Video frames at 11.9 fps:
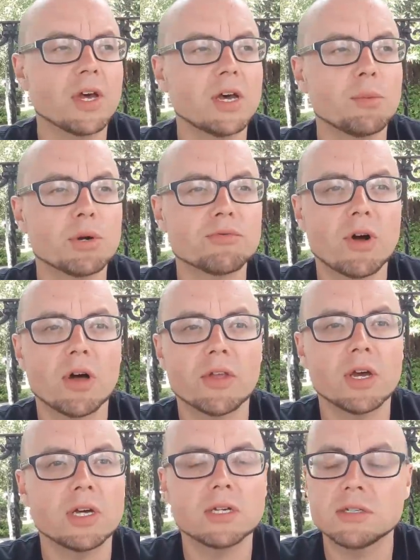that would
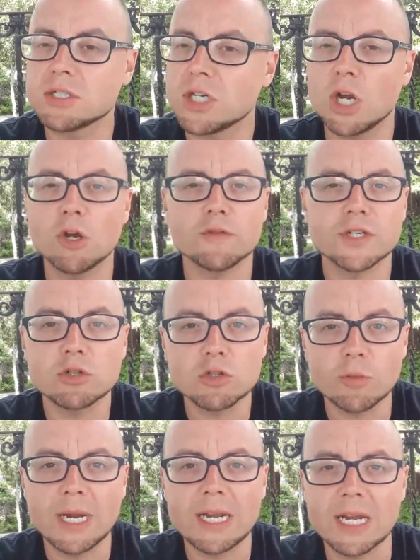rather turn off
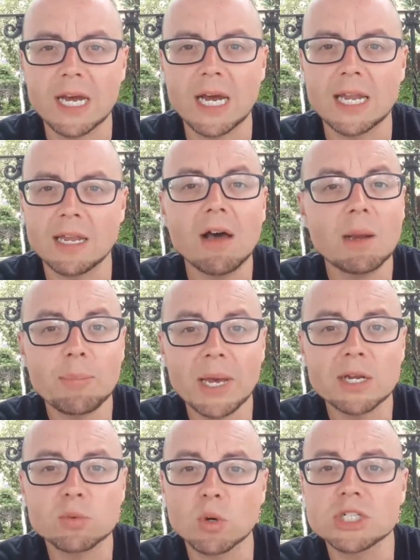social media and lie in
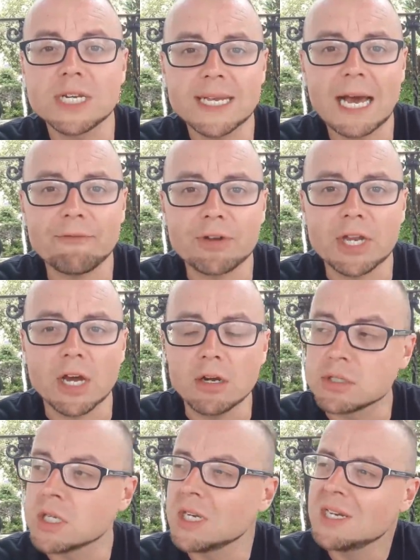bed watching cat
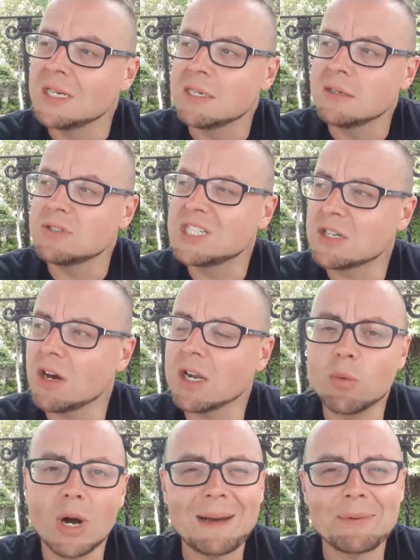videos, which is kind
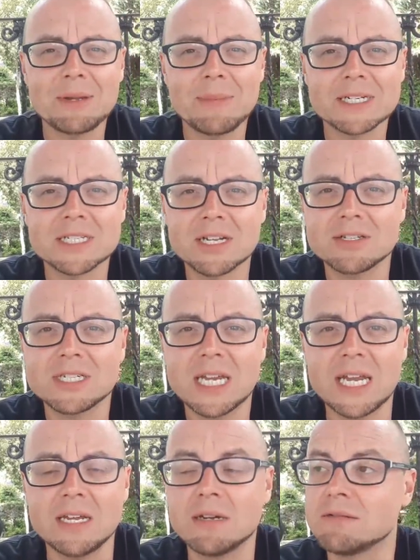of what happened in Mexico
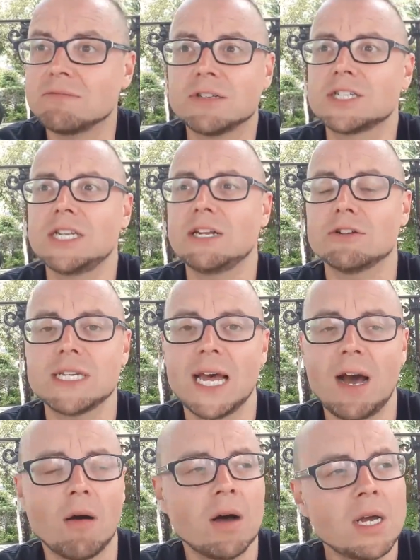City. The secret's
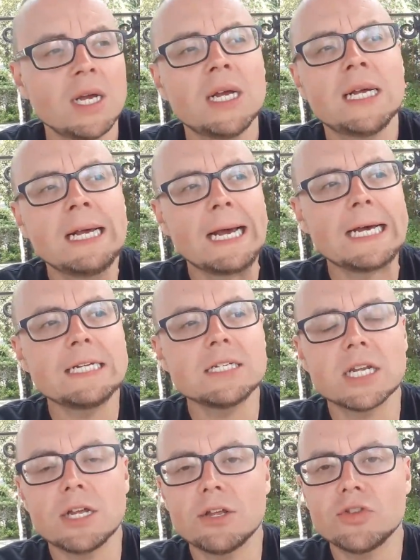out. And
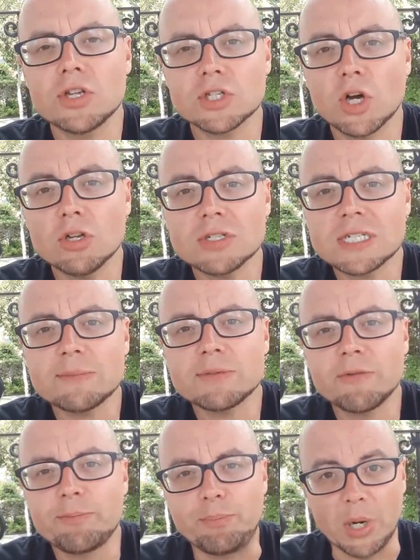this concept
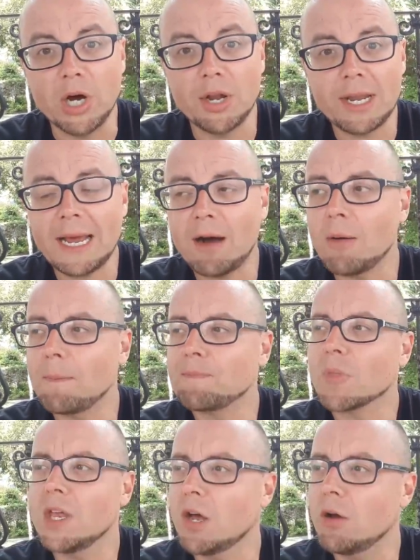of burnout,
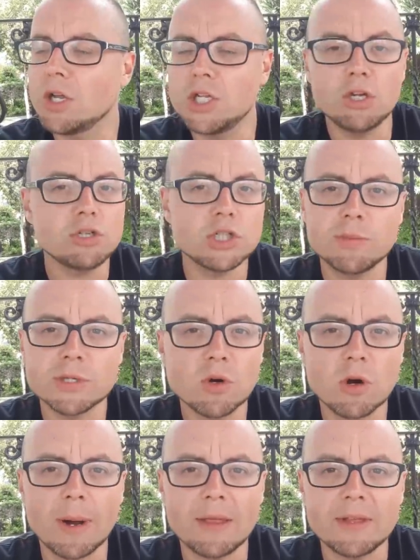you know, YouTubers
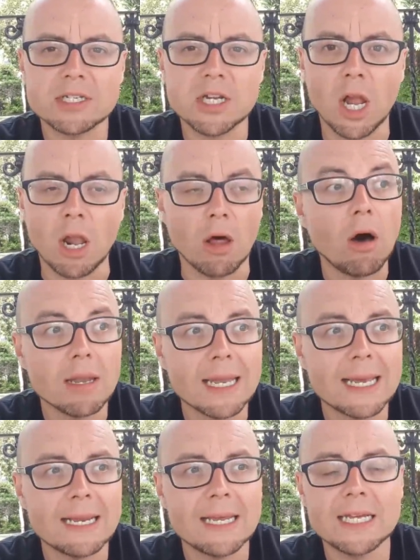talk about this a lot
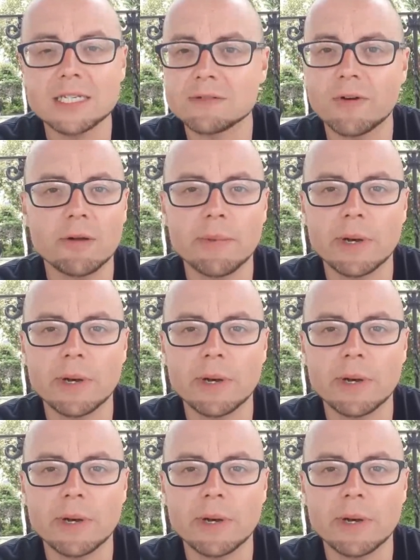lately. It's very